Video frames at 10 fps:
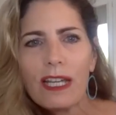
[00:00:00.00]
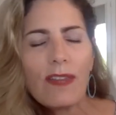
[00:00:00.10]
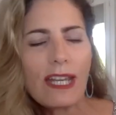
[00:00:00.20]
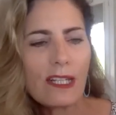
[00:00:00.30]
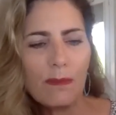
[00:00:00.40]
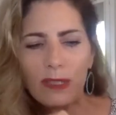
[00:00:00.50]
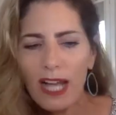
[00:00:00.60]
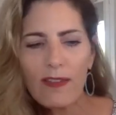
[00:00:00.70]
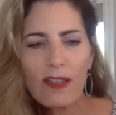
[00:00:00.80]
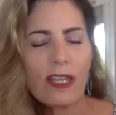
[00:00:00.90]
They can
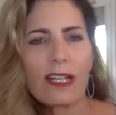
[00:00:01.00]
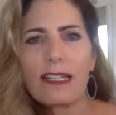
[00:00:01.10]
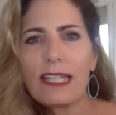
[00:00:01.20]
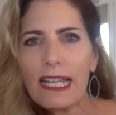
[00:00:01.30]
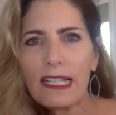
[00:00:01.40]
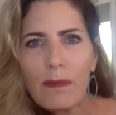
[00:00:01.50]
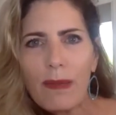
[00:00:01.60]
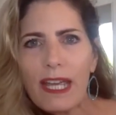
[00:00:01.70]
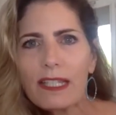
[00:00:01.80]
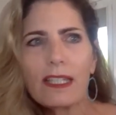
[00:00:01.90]
apply this on a daily
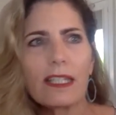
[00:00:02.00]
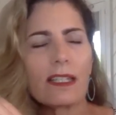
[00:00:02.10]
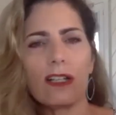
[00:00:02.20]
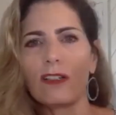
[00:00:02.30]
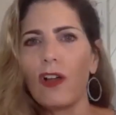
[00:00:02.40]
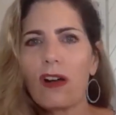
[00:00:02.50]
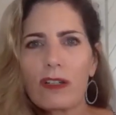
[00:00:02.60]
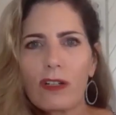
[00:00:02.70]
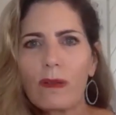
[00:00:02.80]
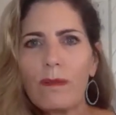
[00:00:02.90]
basis, a
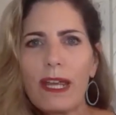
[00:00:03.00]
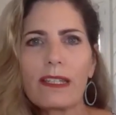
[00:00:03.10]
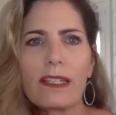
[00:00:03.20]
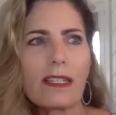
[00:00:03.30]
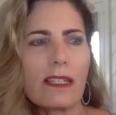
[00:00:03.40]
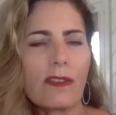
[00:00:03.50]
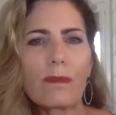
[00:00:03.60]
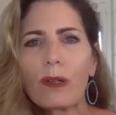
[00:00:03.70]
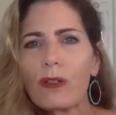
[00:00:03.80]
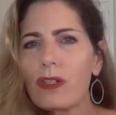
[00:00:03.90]
long-term basis in their
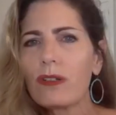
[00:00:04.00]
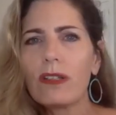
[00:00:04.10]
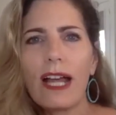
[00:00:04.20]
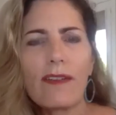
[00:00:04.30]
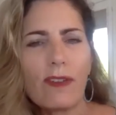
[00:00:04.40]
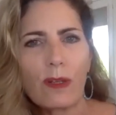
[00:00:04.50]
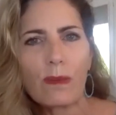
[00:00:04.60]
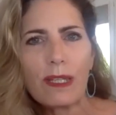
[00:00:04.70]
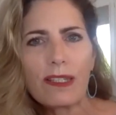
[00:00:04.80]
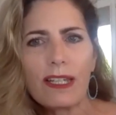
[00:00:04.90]
personal life and their
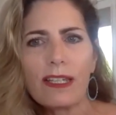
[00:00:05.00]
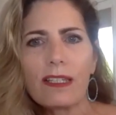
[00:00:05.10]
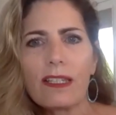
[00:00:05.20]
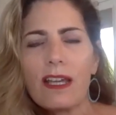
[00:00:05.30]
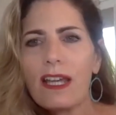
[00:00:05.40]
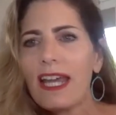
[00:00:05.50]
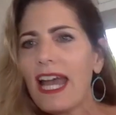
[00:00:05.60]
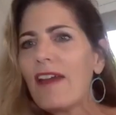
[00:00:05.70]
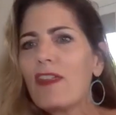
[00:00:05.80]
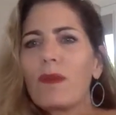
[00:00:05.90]
business.
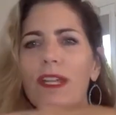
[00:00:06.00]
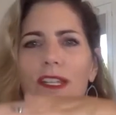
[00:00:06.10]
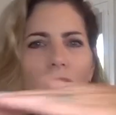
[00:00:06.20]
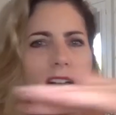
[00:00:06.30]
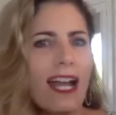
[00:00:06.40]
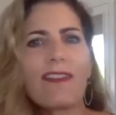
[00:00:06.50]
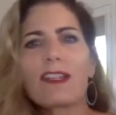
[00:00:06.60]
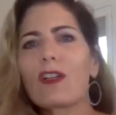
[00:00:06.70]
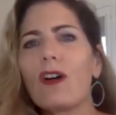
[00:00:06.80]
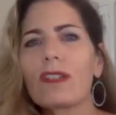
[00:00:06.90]
And then we tie
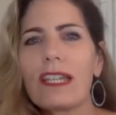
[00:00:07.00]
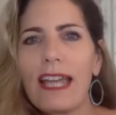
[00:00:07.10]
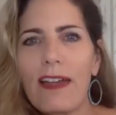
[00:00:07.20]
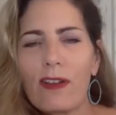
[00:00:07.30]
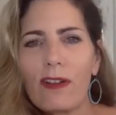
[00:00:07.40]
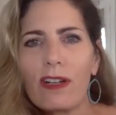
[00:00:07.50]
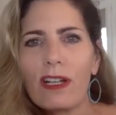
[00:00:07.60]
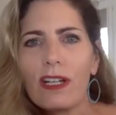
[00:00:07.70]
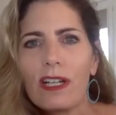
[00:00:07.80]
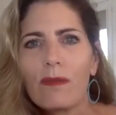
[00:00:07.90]
this all together
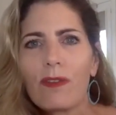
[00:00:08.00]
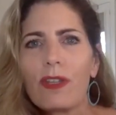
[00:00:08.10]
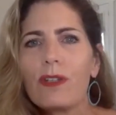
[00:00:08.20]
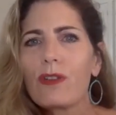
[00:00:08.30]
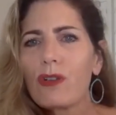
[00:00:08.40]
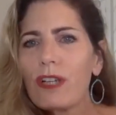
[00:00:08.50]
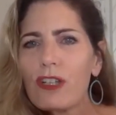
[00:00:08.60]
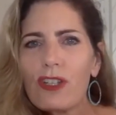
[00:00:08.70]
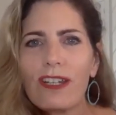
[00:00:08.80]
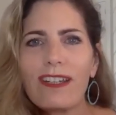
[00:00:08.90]
with the
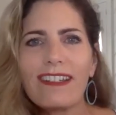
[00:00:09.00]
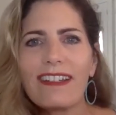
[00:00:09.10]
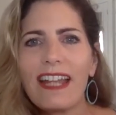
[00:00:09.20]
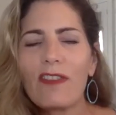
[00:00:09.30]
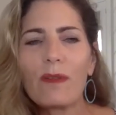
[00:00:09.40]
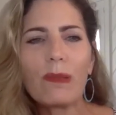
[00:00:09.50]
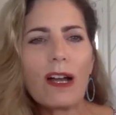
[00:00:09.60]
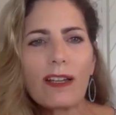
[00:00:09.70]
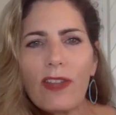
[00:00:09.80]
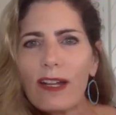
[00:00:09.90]
nutrition and the
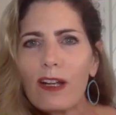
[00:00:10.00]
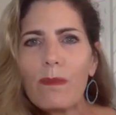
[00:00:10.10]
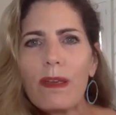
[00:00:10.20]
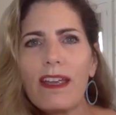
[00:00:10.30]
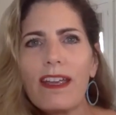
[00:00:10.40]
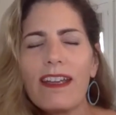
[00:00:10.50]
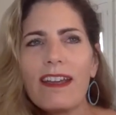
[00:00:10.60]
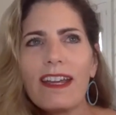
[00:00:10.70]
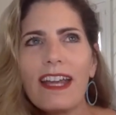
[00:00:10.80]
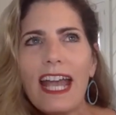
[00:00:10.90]
block therapy.
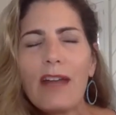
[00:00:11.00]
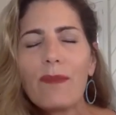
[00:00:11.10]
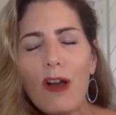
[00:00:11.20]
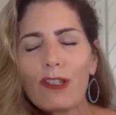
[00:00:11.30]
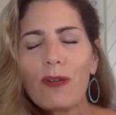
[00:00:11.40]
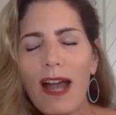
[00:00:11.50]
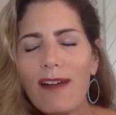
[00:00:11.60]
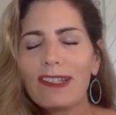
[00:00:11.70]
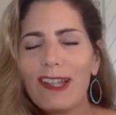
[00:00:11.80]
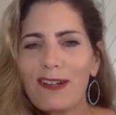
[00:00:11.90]
And we also have
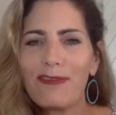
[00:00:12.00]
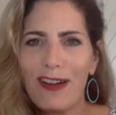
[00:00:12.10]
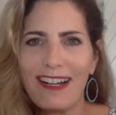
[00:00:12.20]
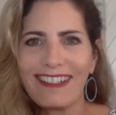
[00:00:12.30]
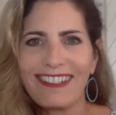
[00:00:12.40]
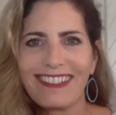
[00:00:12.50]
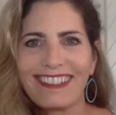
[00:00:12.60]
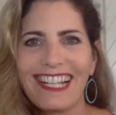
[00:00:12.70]
a lot of fun.